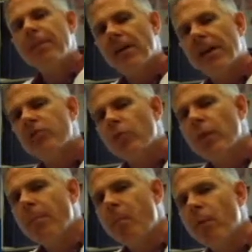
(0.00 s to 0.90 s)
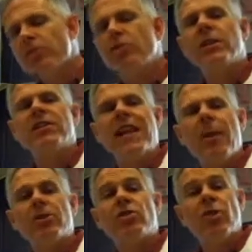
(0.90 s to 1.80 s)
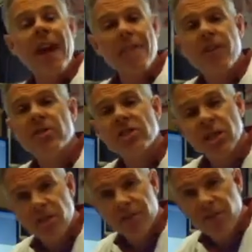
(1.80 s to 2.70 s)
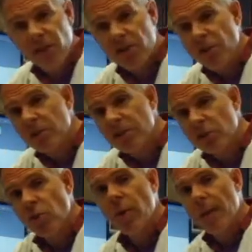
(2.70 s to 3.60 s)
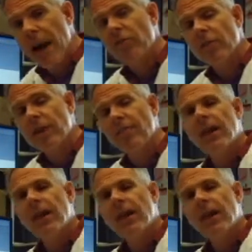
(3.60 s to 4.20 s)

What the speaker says: Now that's really important so we establish their FRC, their functional residual capacity.